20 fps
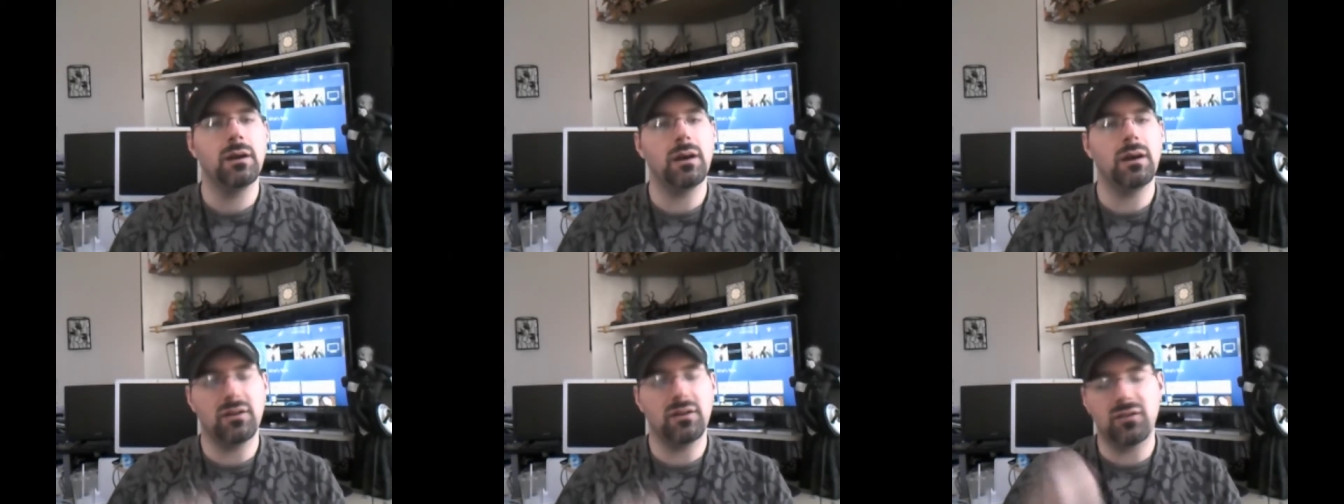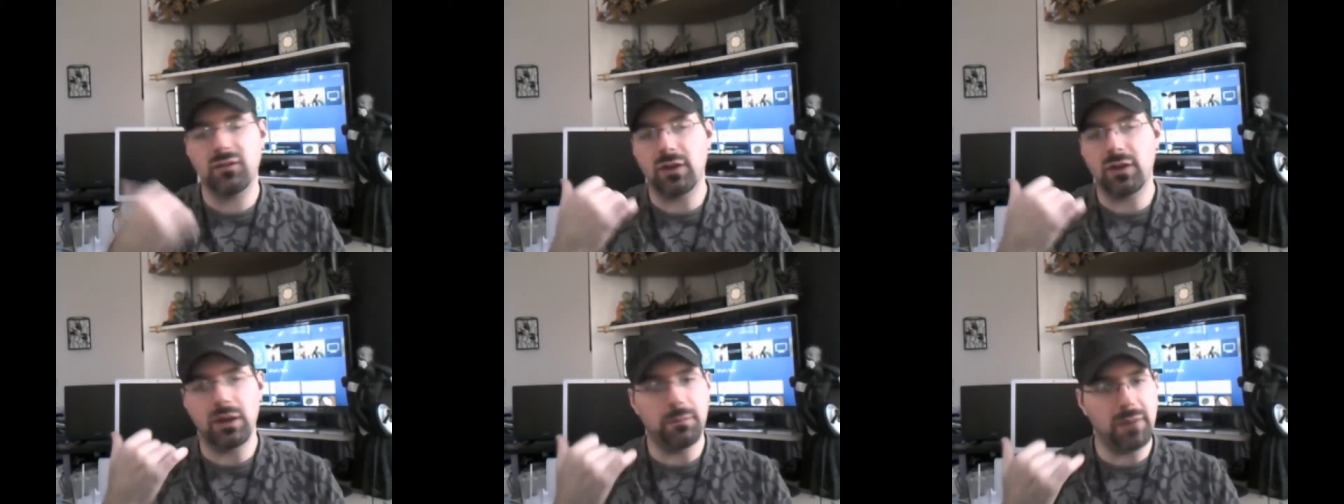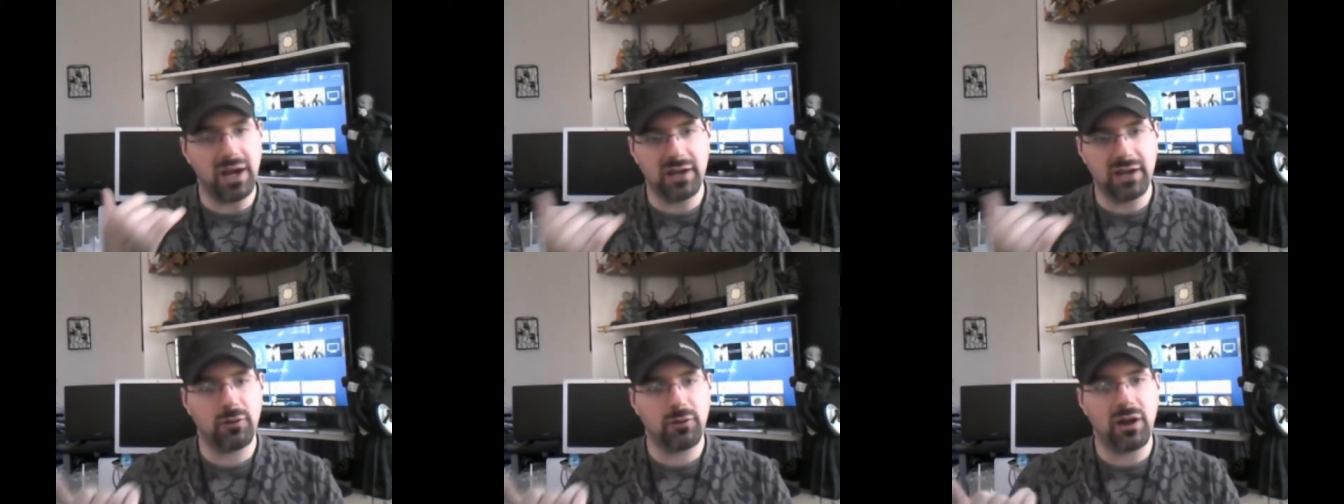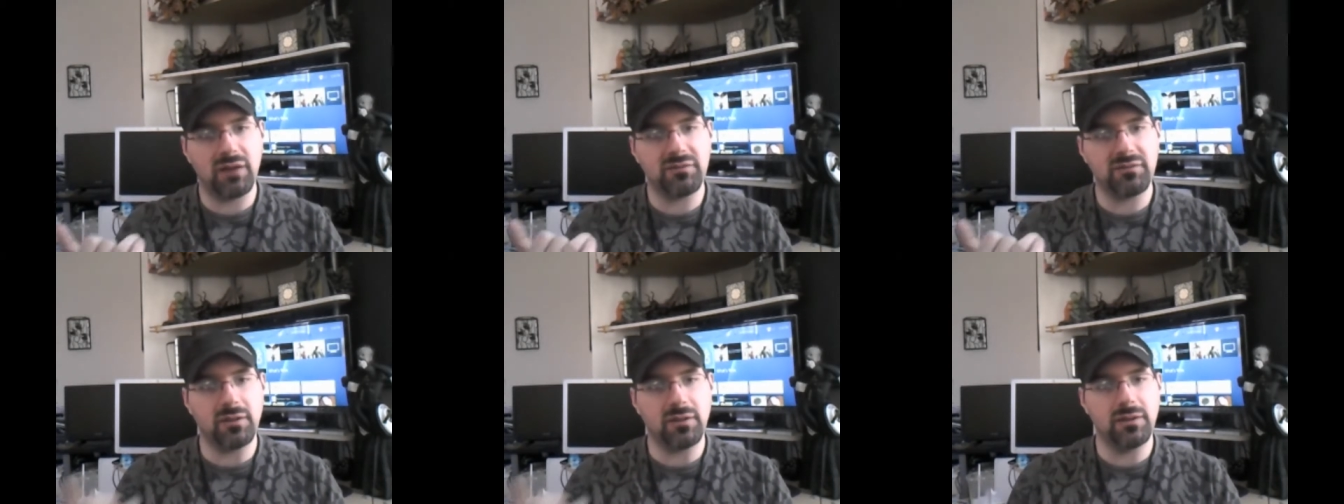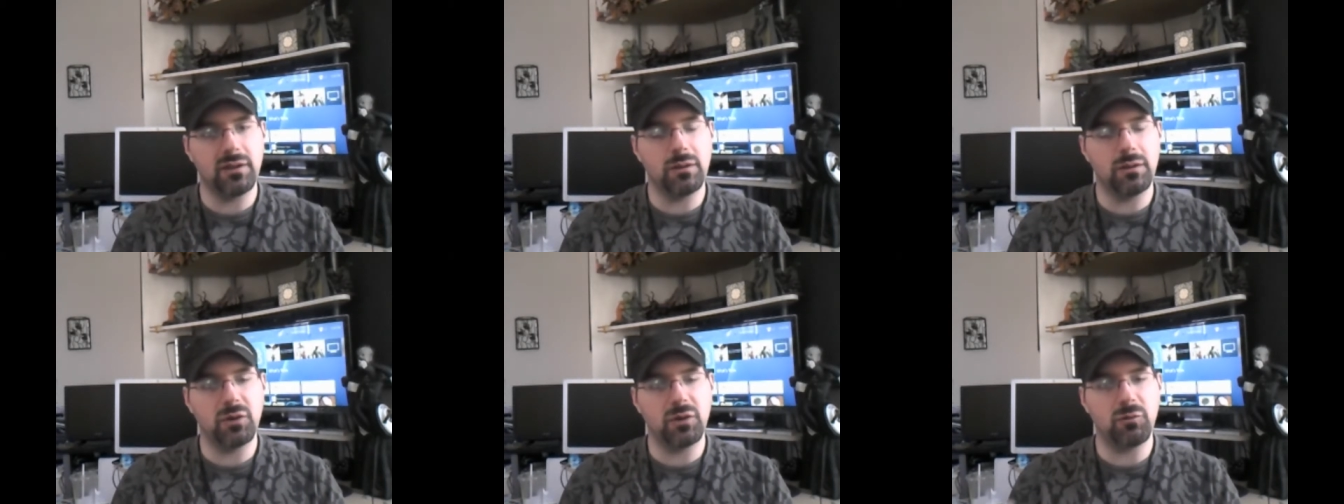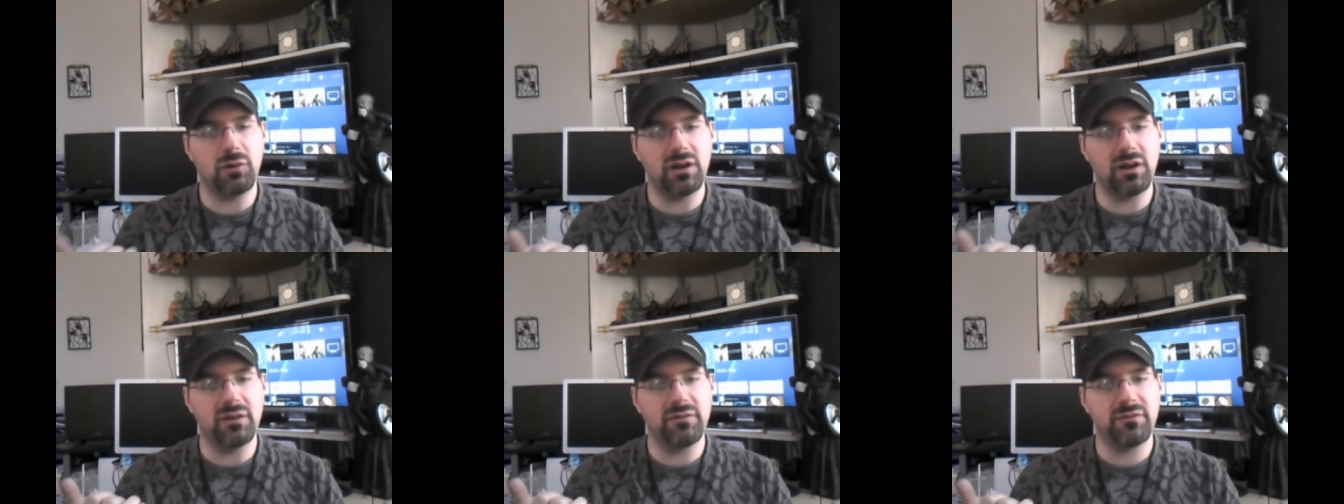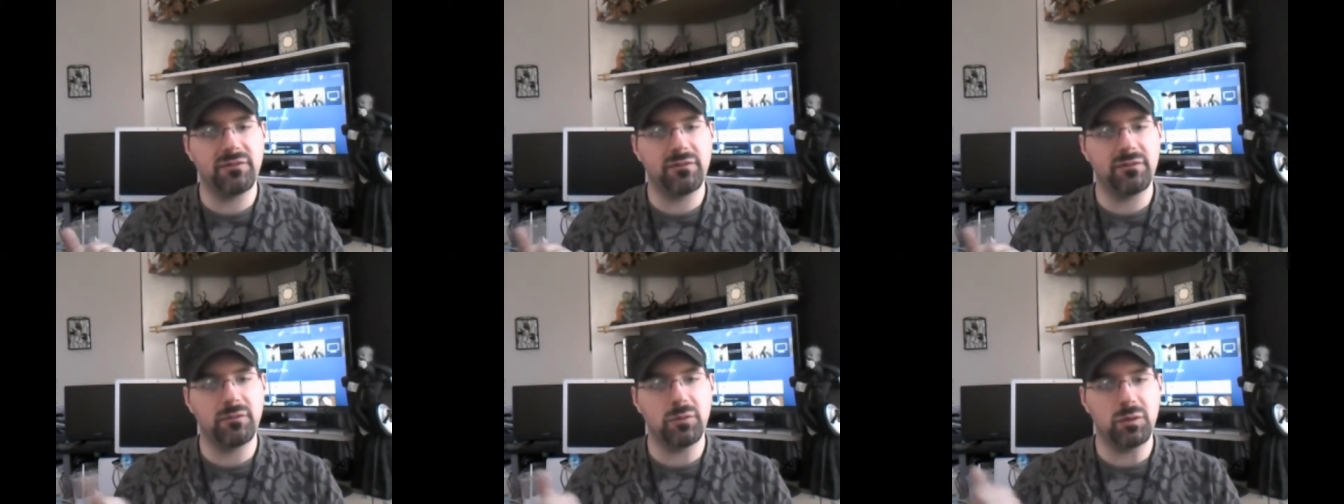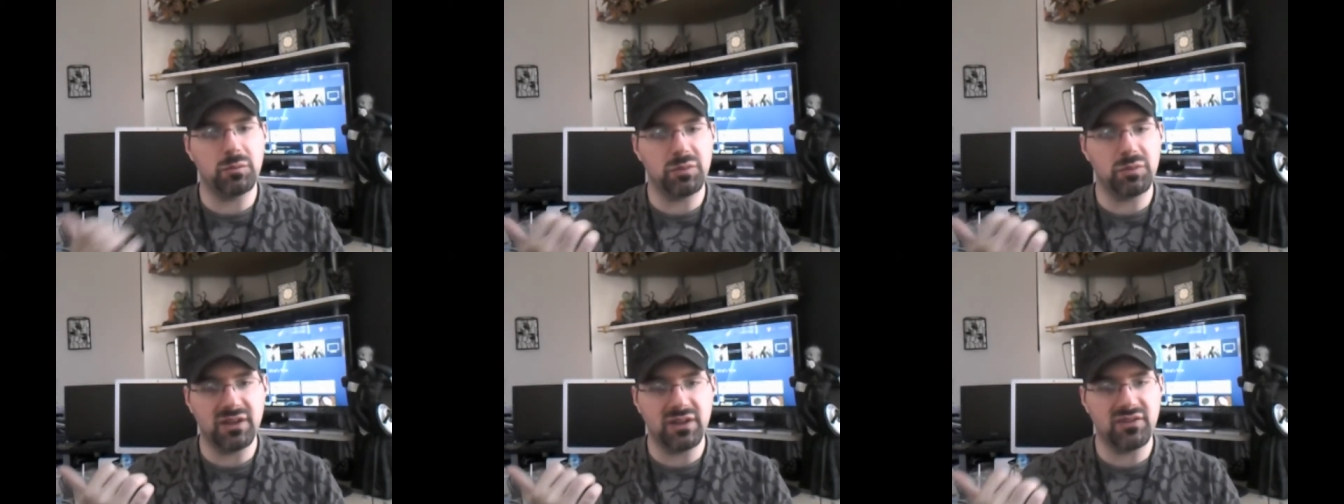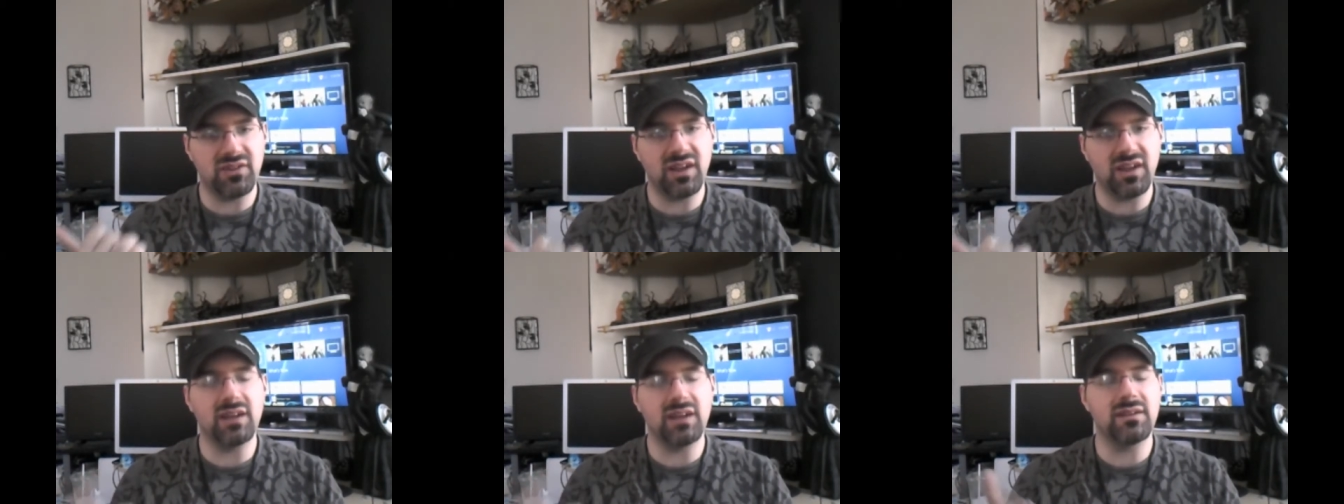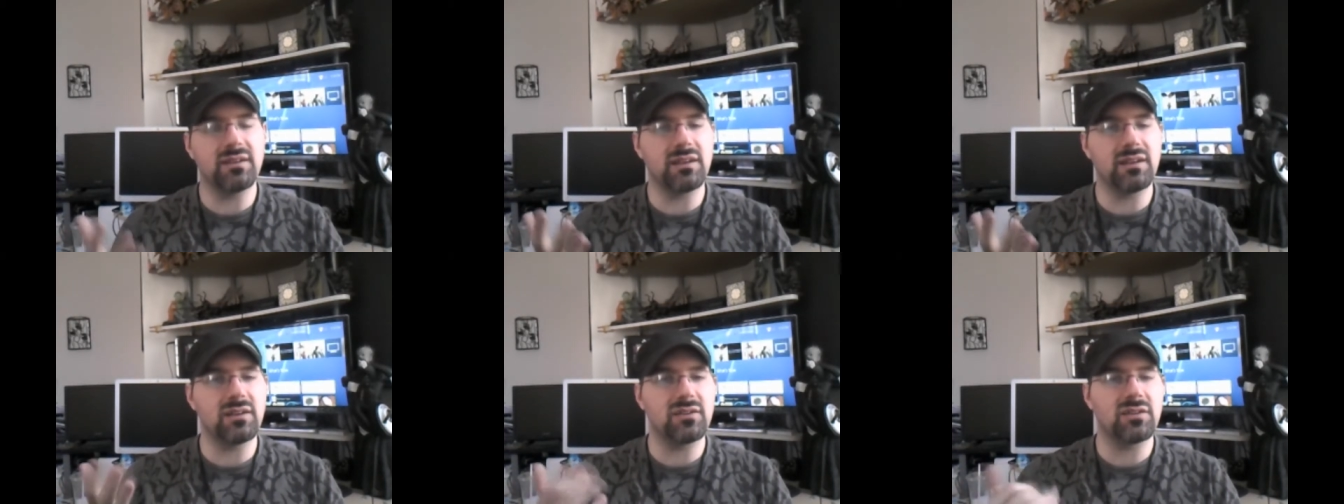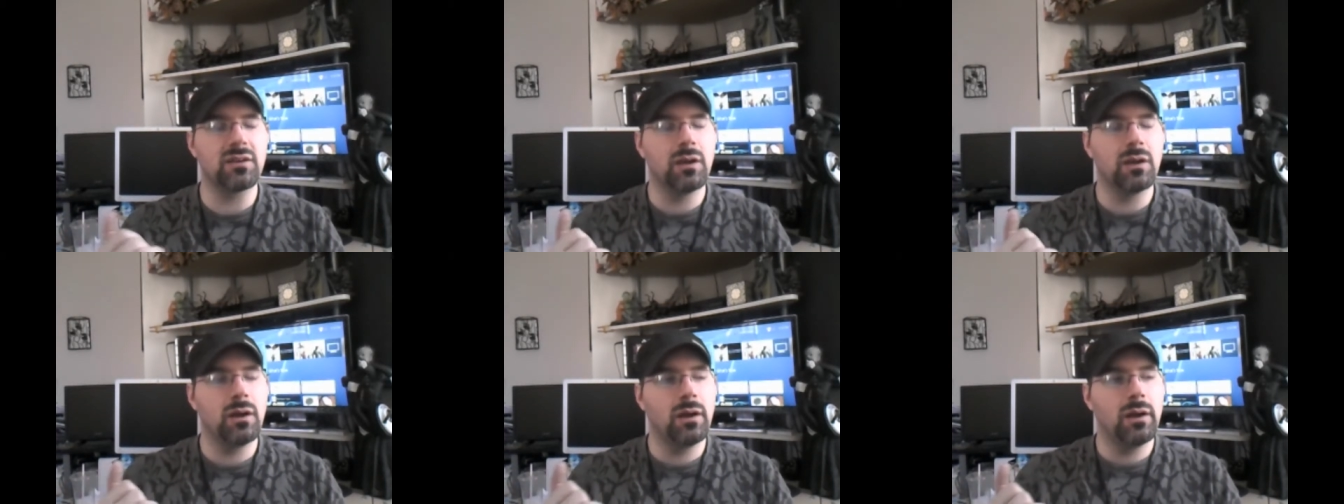Uh, still got Minecraft on there. My wife you know, plays that and things.